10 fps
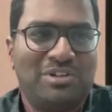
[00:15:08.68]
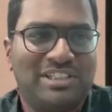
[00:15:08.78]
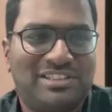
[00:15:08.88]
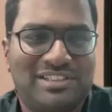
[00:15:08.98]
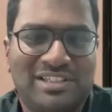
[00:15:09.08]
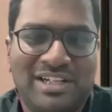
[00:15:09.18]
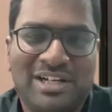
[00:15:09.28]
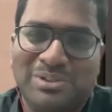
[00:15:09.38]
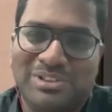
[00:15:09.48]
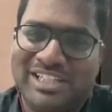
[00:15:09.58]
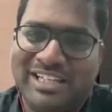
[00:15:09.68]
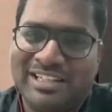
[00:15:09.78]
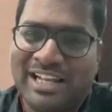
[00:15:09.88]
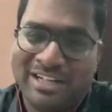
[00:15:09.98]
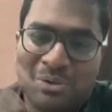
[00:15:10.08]
always a good
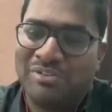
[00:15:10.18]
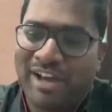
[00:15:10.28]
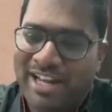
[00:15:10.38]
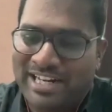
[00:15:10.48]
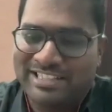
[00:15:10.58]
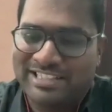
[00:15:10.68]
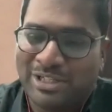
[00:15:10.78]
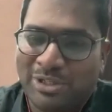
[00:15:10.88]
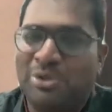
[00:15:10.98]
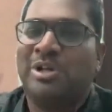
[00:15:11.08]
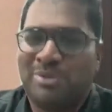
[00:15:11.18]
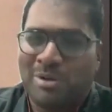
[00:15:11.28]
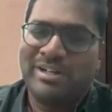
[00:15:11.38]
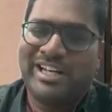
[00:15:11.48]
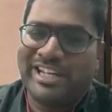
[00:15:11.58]
sign and good validation that, you can
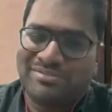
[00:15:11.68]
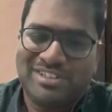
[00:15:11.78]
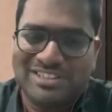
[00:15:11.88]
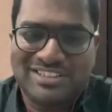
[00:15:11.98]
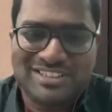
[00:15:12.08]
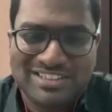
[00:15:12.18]
probably take it further.